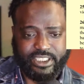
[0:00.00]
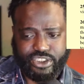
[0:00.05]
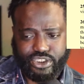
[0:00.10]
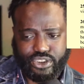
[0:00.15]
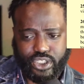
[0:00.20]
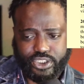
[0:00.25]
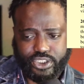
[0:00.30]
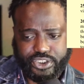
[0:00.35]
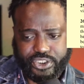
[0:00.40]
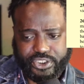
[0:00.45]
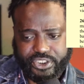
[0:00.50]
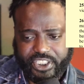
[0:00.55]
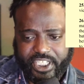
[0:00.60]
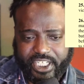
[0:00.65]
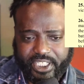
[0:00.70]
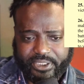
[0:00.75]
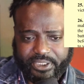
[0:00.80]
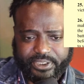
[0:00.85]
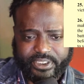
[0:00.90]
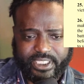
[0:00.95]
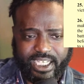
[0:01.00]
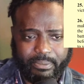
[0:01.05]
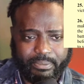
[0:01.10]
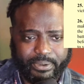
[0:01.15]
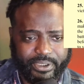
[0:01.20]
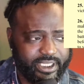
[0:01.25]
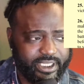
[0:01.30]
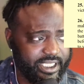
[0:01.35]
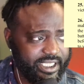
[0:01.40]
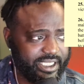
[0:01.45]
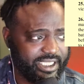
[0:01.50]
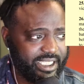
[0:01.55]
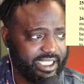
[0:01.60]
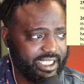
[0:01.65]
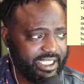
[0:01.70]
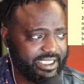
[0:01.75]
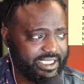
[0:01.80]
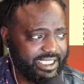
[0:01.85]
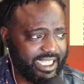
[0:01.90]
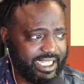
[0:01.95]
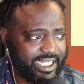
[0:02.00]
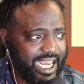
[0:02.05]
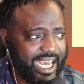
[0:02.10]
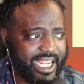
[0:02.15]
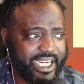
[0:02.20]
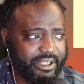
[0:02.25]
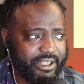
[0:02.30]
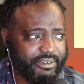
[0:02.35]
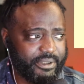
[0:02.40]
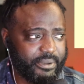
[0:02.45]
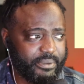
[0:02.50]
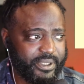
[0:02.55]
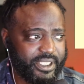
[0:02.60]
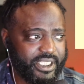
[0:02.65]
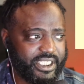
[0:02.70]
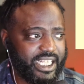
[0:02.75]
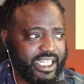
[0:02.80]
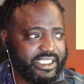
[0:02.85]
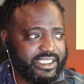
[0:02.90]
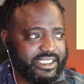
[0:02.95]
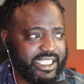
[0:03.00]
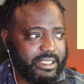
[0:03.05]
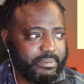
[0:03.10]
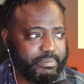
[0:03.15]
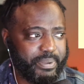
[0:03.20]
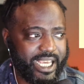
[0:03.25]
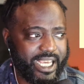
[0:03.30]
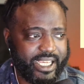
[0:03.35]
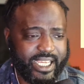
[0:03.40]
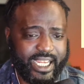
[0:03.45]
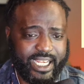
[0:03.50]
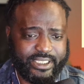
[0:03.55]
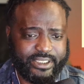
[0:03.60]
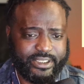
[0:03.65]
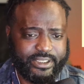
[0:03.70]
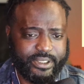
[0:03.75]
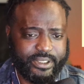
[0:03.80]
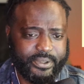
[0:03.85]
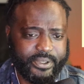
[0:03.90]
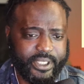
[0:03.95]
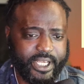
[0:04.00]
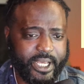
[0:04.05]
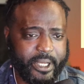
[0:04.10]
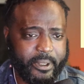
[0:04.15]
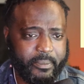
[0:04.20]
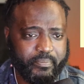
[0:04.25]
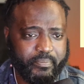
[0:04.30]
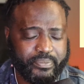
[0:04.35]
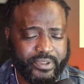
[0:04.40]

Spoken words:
start your channel type of thing that I didn't even realize that pet cats do that.